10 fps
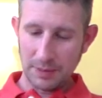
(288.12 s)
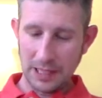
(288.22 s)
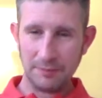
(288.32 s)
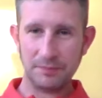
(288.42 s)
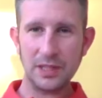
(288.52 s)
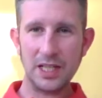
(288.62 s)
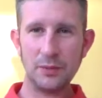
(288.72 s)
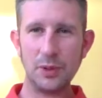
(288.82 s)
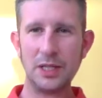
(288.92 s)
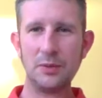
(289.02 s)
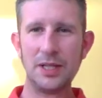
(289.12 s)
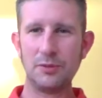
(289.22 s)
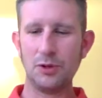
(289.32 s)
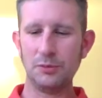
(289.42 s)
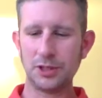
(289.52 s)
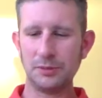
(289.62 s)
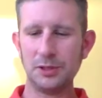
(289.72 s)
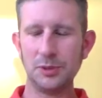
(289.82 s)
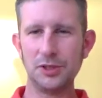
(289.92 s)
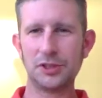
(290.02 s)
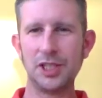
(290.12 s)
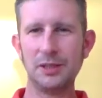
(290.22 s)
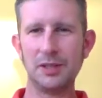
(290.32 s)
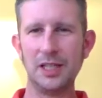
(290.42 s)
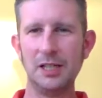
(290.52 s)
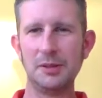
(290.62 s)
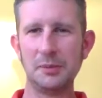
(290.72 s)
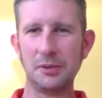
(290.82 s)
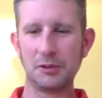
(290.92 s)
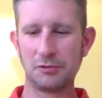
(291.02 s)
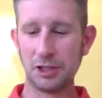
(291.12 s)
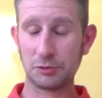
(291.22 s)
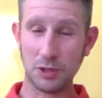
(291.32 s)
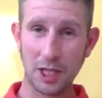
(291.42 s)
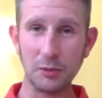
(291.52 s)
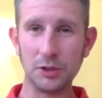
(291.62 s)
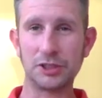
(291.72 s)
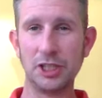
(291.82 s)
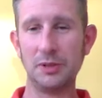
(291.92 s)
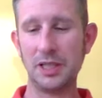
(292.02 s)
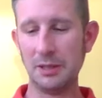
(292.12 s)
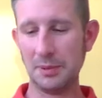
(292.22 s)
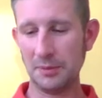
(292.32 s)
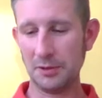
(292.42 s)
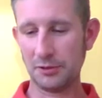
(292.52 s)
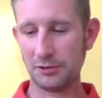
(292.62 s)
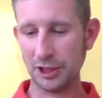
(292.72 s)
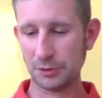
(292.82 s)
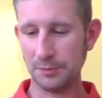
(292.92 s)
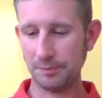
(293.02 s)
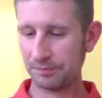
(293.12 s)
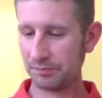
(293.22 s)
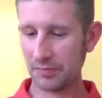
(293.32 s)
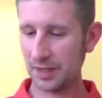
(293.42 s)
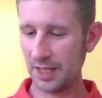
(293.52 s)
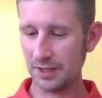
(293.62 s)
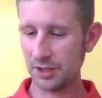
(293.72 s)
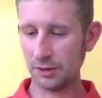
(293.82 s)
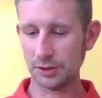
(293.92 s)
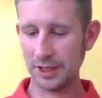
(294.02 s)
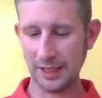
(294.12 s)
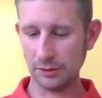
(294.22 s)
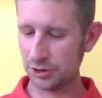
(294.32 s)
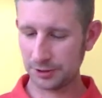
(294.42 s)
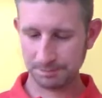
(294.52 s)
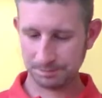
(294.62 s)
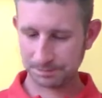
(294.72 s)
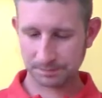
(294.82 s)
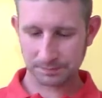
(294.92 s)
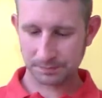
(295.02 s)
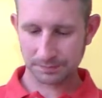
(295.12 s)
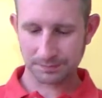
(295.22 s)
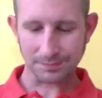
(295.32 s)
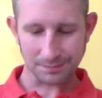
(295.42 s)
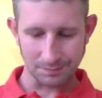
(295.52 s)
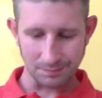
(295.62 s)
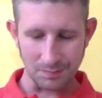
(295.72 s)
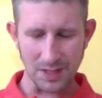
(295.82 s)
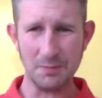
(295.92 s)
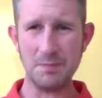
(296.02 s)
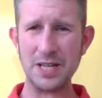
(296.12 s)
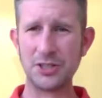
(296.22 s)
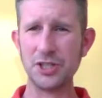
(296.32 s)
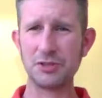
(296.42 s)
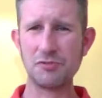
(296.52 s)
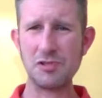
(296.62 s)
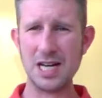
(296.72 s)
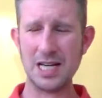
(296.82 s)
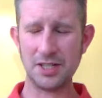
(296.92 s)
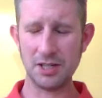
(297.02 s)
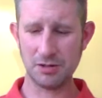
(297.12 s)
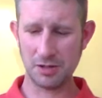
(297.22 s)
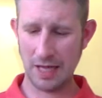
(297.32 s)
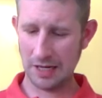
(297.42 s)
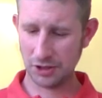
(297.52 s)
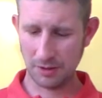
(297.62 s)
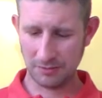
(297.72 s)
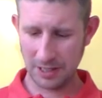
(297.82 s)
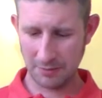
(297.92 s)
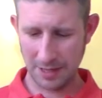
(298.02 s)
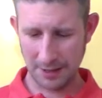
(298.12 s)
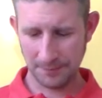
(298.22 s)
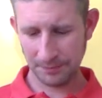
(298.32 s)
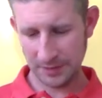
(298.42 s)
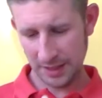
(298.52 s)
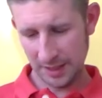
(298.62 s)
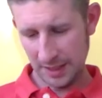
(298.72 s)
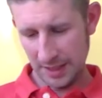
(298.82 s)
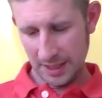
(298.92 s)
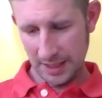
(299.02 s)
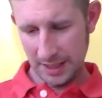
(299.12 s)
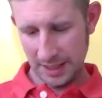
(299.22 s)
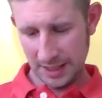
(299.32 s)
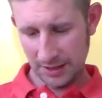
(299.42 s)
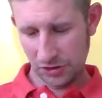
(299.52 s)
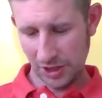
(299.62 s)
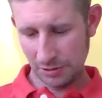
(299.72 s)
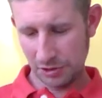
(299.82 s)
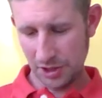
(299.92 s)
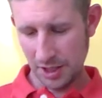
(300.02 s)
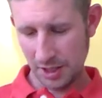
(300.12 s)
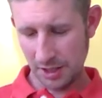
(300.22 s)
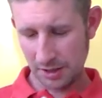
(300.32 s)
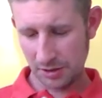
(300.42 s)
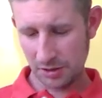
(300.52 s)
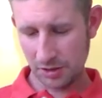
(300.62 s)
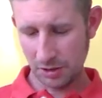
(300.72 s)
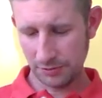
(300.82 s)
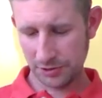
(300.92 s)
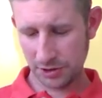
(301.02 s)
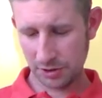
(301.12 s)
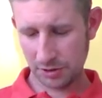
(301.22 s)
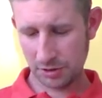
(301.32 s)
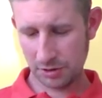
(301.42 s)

But when the weather warms up, you want something with a little bit more refreshment. Well, I want something with a little bit more refreshment, and golden ales and bitters really do that job very well. Jouster Goffs